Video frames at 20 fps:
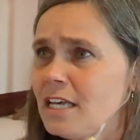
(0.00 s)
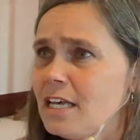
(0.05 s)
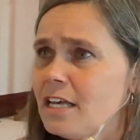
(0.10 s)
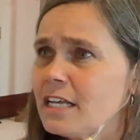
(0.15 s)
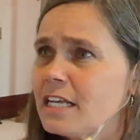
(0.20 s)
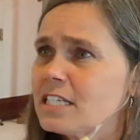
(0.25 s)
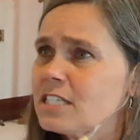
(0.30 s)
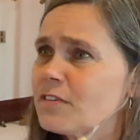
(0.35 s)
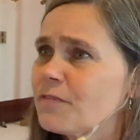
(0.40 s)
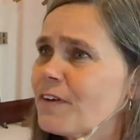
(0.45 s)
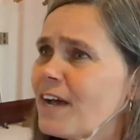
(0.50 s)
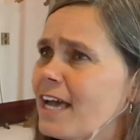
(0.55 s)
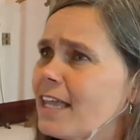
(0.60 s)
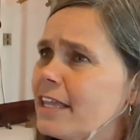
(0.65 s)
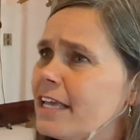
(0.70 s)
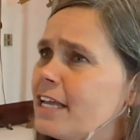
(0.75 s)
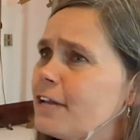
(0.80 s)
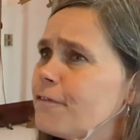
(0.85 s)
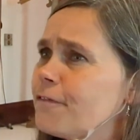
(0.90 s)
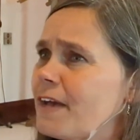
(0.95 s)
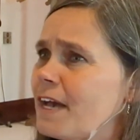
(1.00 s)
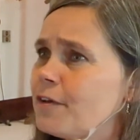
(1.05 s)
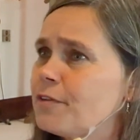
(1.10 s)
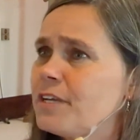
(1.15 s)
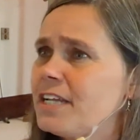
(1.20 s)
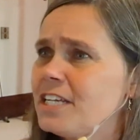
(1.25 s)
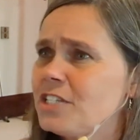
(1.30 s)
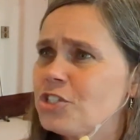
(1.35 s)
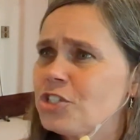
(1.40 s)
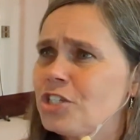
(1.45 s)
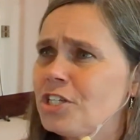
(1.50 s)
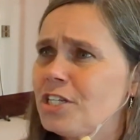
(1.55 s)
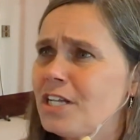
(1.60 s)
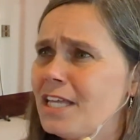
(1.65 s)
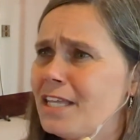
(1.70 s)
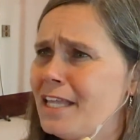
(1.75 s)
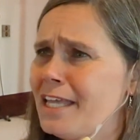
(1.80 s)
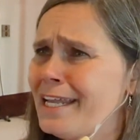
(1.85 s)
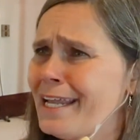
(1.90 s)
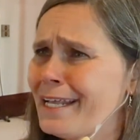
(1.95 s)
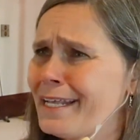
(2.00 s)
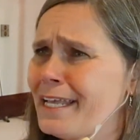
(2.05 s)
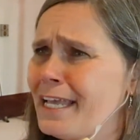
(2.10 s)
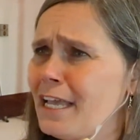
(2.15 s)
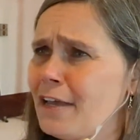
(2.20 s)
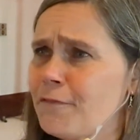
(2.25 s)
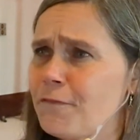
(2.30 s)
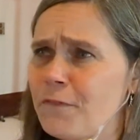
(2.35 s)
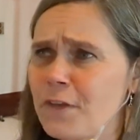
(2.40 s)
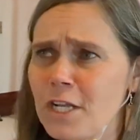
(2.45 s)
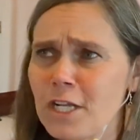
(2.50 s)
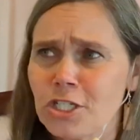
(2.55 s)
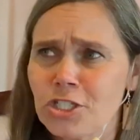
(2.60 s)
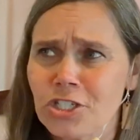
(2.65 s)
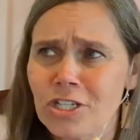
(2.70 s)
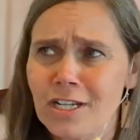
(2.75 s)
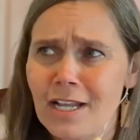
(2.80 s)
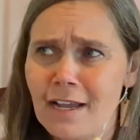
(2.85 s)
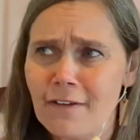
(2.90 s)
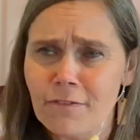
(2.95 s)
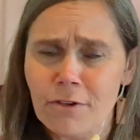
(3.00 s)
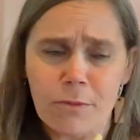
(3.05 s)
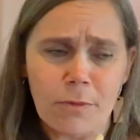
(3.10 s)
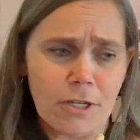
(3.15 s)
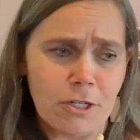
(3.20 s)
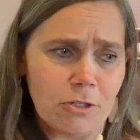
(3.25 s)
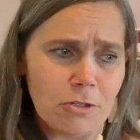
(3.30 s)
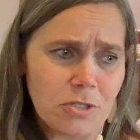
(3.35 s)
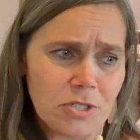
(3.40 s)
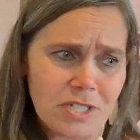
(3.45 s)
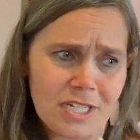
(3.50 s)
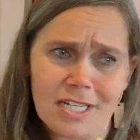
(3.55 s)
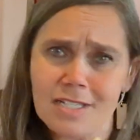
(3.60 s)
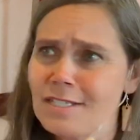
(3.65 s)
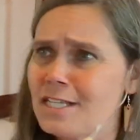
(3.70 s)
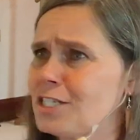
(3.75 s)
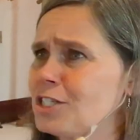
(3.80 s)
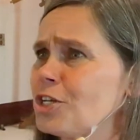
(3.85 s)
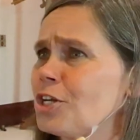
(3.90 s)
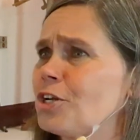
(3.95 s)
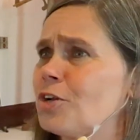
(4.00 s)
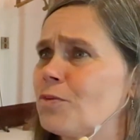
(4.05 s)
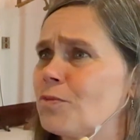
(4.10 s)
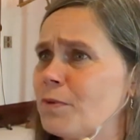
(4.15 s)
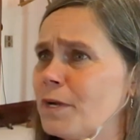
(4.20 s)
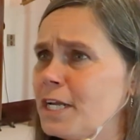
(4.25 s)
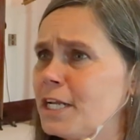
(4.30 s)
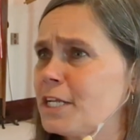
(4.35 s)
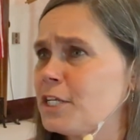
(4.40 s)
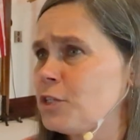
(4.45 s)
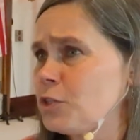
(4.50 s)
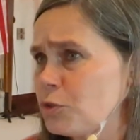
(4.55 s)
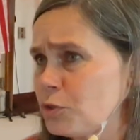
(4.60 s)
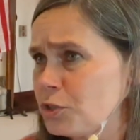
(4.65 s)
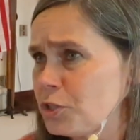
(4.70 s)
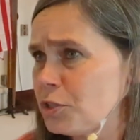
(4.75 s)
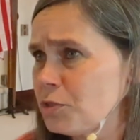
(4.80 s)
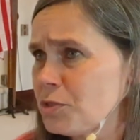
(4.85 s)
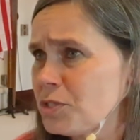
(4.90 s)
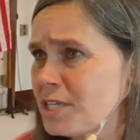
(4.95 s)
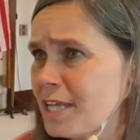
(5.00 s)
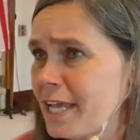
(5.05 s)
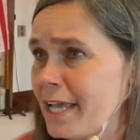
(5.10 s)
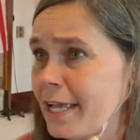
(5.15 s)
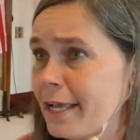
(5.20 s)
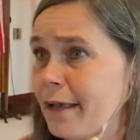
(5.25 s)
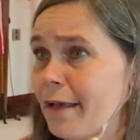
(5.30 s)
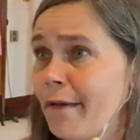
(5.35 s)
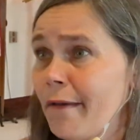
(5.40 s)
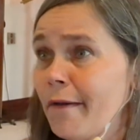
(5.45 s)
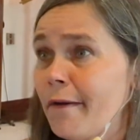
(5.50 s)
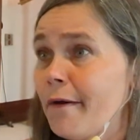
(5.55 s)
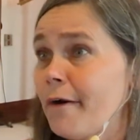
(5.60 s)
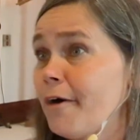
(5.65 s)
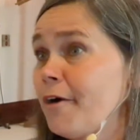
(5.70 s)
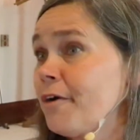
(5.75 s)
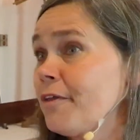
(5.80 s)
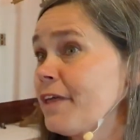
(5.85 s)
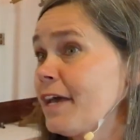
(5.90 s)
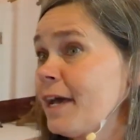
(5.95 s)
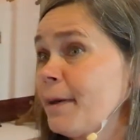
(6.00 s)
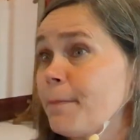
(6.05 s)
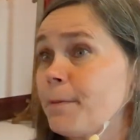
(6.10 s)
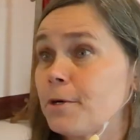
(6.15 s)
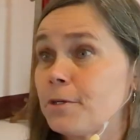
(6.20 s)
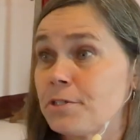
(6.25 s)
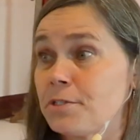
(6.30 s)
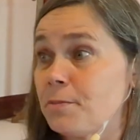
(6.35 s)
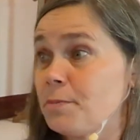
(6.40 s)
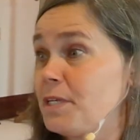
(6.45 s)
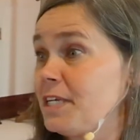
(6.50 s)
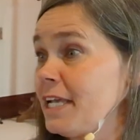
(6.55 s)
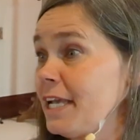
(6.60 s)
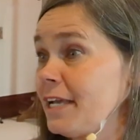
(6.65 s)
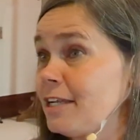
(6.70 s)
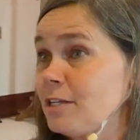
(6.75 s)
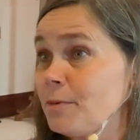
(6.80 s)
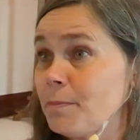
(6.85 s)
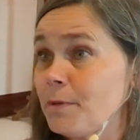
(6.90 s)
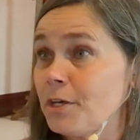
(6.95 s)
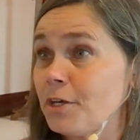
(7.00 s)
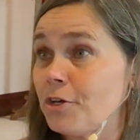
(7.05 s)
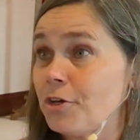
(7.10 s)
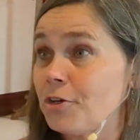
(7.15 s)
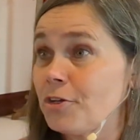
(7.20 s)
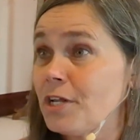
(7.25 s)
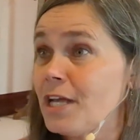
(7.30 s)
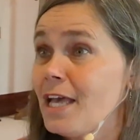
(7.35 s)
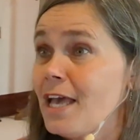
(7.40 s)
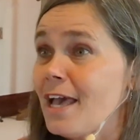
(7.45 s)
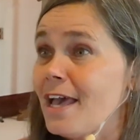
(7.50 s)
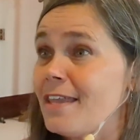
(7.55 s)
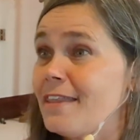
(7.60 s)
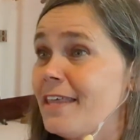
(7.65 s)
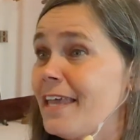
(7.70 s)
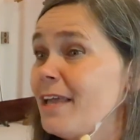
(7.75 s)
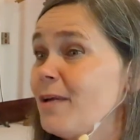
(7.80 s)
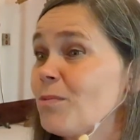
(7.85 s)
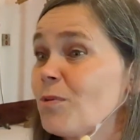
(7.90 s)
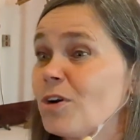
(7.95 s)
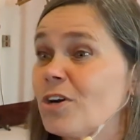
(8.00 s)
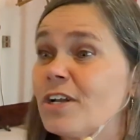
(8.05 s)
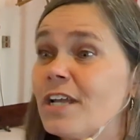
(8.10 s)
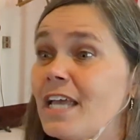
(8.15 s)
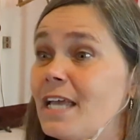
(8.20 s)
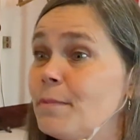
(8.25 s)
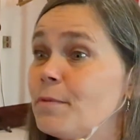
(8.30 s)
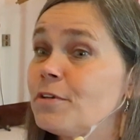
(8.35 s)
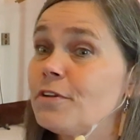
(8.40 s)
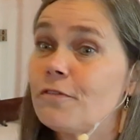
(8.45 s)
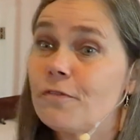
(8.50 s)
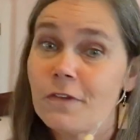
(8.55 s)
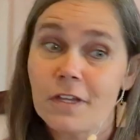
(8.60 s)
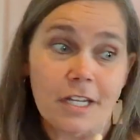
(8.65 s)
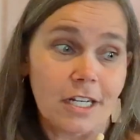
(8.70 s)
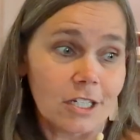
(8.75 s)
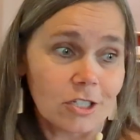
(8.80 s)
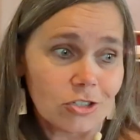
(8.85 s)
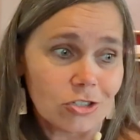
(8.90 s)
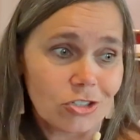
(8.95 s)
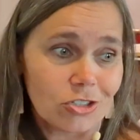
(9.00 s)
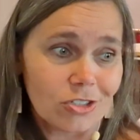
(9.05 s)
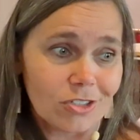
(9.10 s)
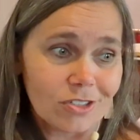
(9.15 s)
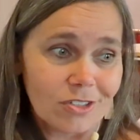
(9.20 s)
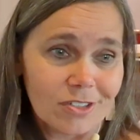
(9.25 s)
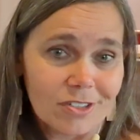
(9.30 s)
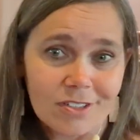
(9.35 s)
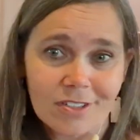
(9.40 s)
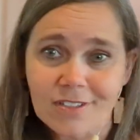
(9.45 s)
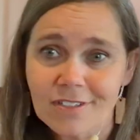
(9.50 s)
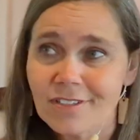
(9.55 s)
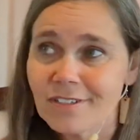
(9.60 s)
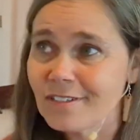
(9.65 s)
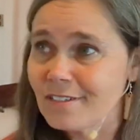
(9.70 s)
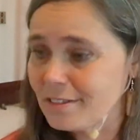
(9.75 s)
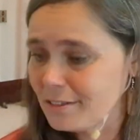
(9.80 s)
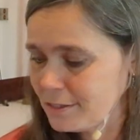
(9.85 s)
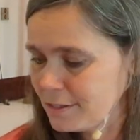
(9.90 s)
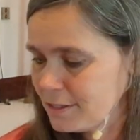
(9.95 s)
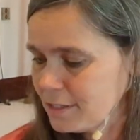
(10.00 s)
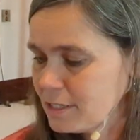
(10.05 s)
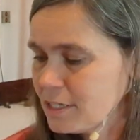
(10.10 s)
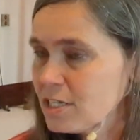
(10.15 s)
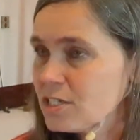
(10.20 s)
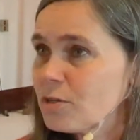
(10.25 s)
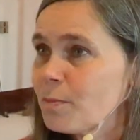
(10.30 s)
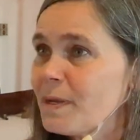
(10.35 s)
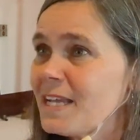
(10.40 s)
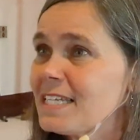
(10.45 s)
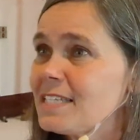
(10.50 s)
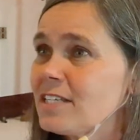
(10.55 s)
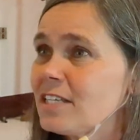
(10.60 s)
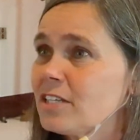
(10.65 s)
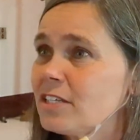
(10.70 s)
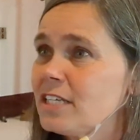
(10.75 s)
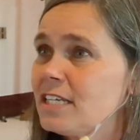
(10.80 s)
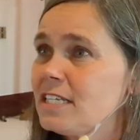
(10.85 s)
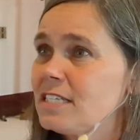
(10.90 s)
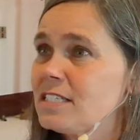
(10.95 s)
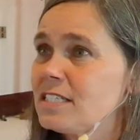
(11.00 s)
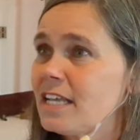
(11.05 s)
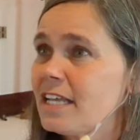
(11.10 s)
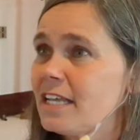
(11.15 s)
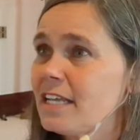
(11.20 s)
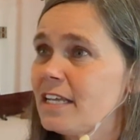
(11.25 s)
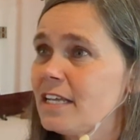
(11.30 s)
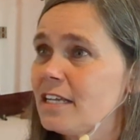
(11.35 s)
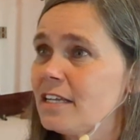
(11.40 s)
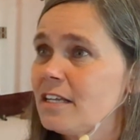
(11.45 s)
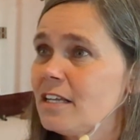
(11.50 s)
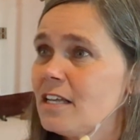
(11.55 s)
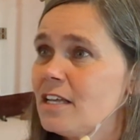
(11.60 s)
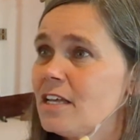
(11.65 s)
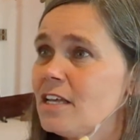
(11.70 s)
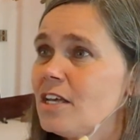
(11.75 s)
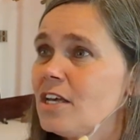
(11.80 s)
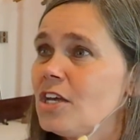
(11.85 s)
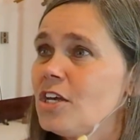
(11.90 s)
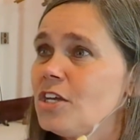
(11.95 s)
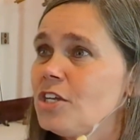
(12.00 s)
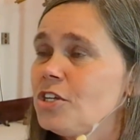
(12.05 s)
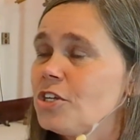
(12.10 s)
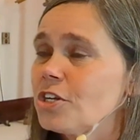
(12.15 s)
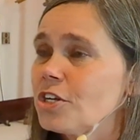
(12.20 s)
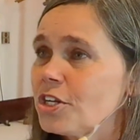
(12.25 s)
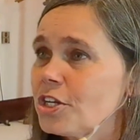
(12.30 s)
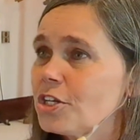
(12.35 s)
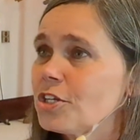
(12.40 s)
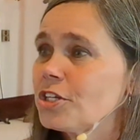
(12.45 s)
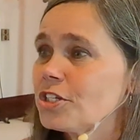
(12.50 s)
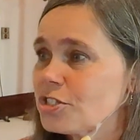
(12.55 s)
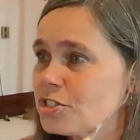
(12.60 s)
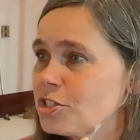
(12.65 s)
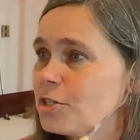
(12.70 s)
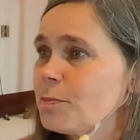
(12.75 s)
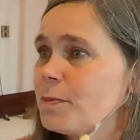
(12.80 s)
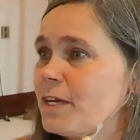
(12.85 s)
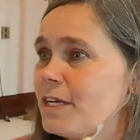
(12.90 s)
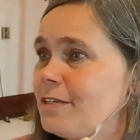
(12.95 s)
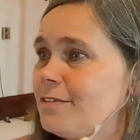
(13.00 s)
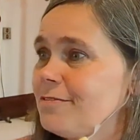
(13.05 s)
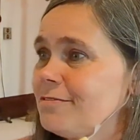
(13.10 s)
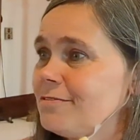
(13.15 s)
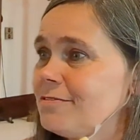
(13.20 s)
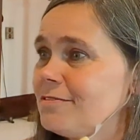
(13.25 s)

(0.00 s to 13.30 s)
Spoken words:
Because if I laid a foundation and then I can't finish it, everyone who sees it is going to ridicule you, saying, oh, that person began to build and they weren't able to finish. So basically he's saying, you're going to look stupid